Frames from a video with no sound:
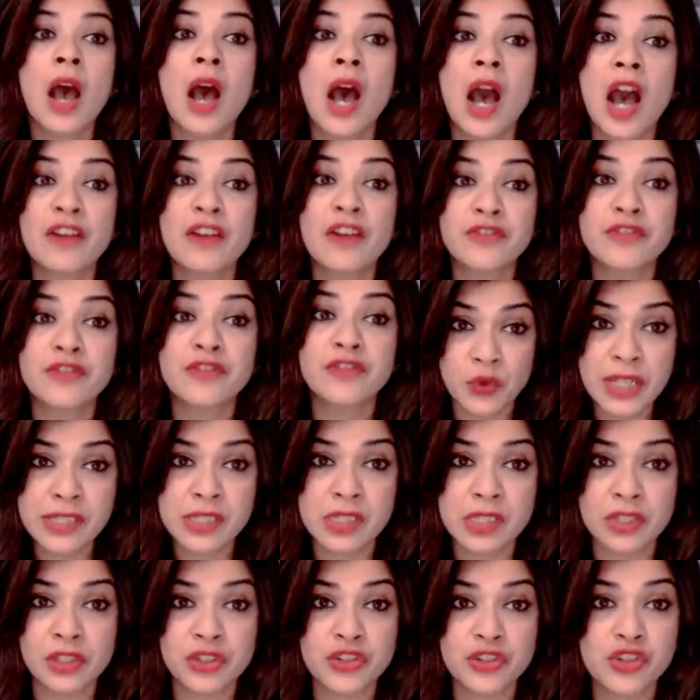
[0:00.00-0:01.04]
After
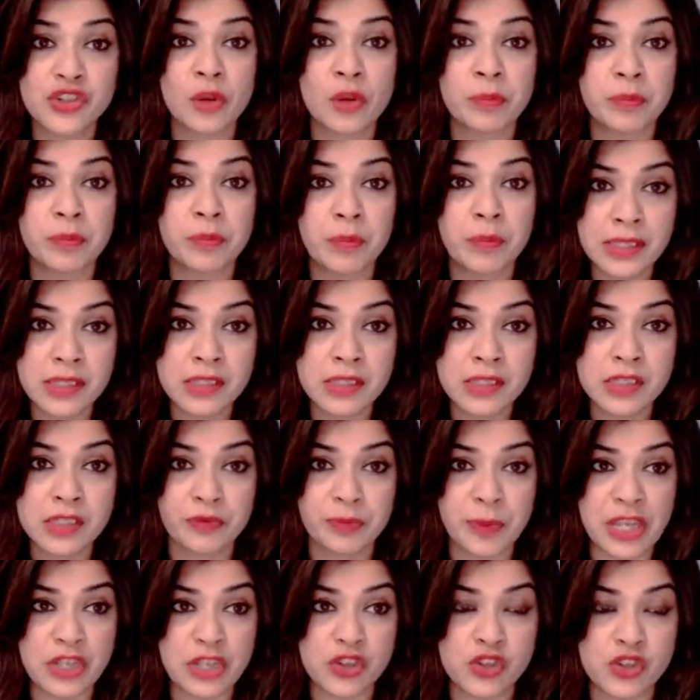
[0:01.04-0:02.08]
research on millions of
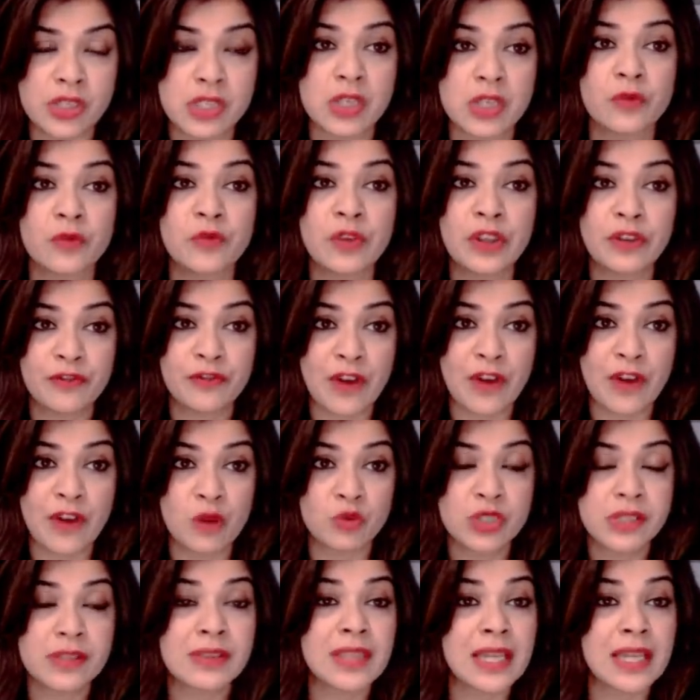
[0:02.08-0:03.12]
pages, we
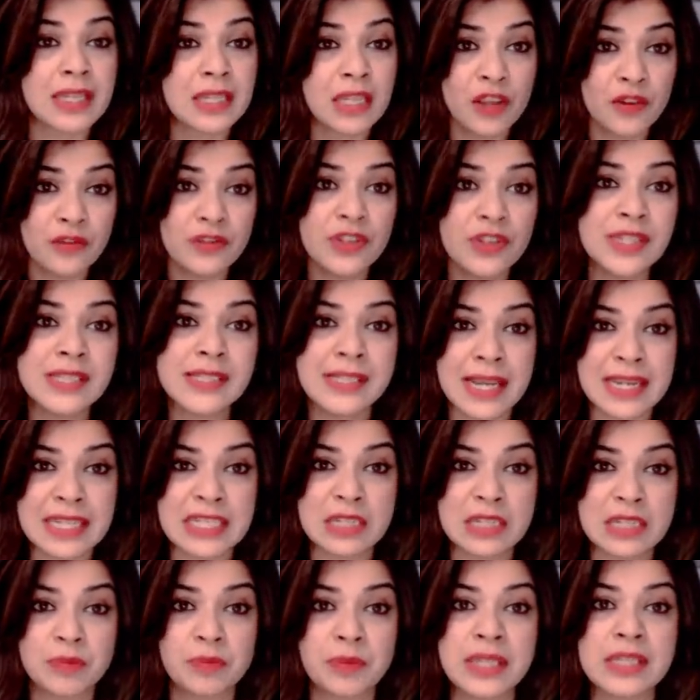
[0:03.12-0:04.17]
found that if a
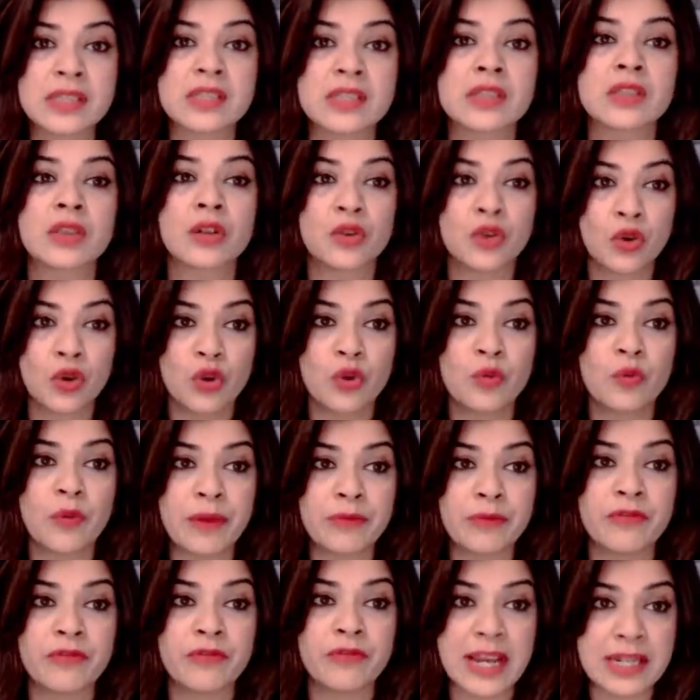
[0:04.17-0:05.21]
site meets the core
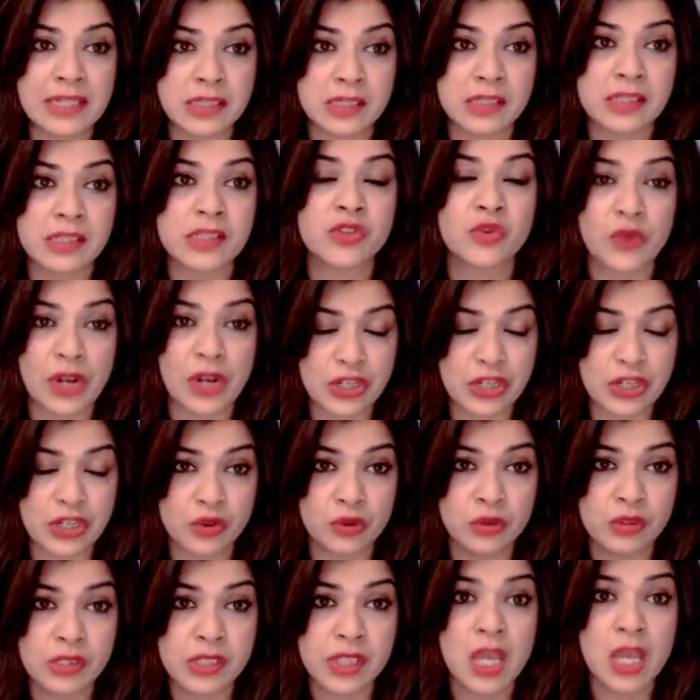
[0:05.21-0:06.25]
Web Vitals
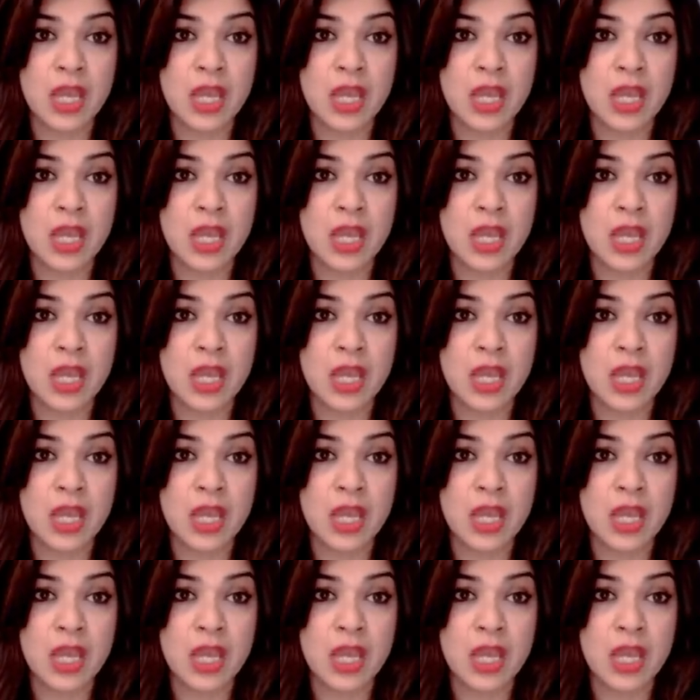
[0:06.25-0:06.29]
thresholds